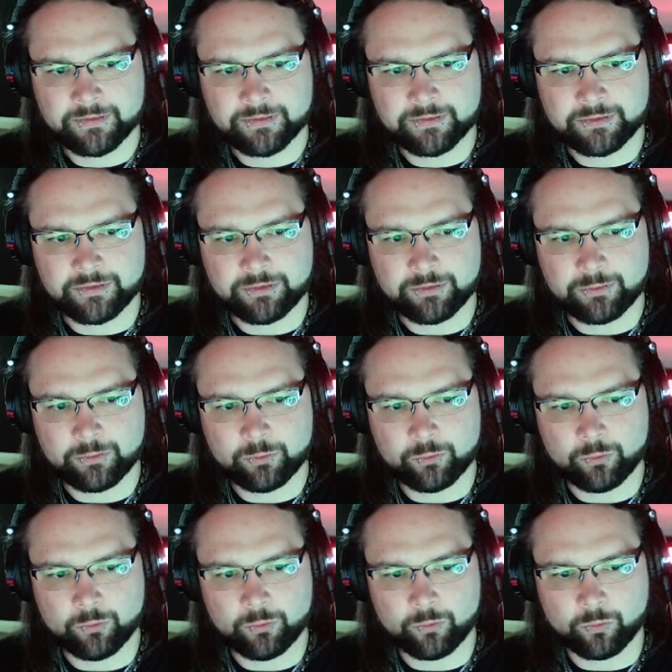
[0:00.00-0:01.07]

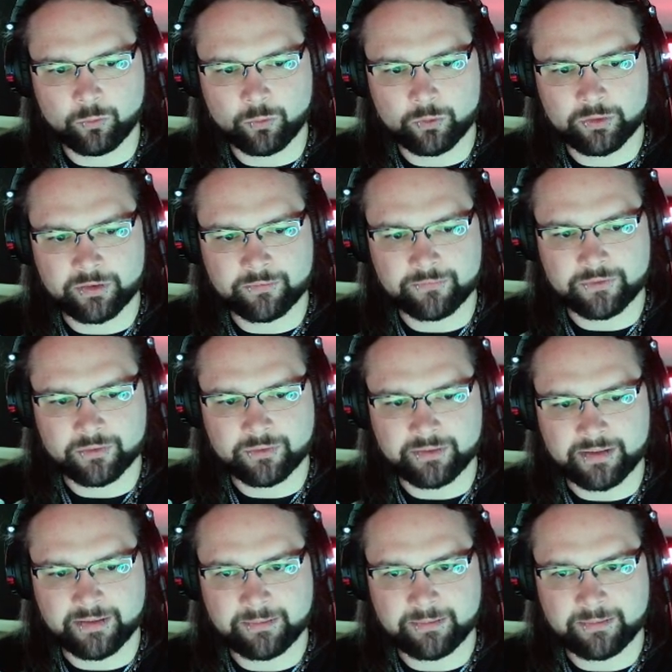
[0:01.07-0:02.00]
you would have done it.